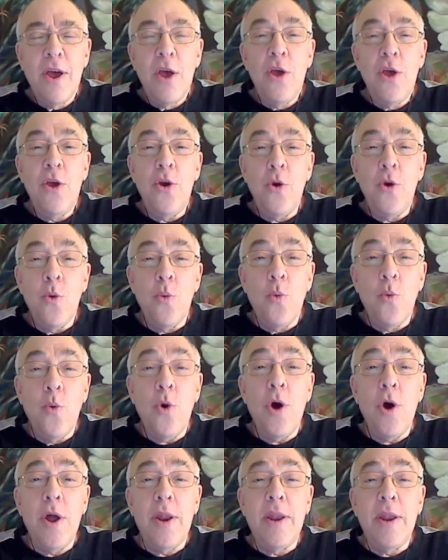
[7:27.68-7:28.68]
you
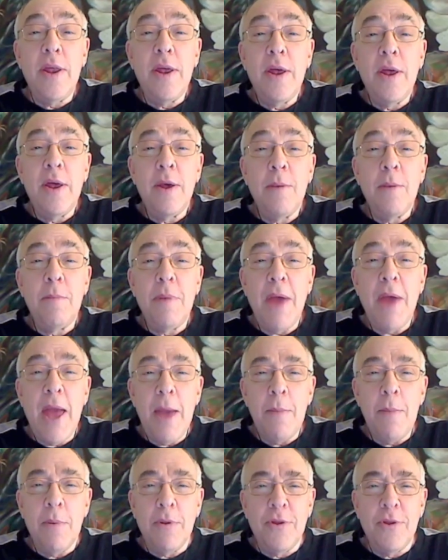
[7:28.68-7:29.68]
would be
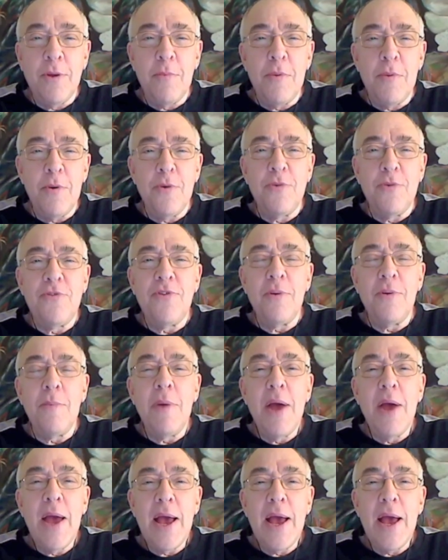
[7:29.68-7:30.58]
able to produce them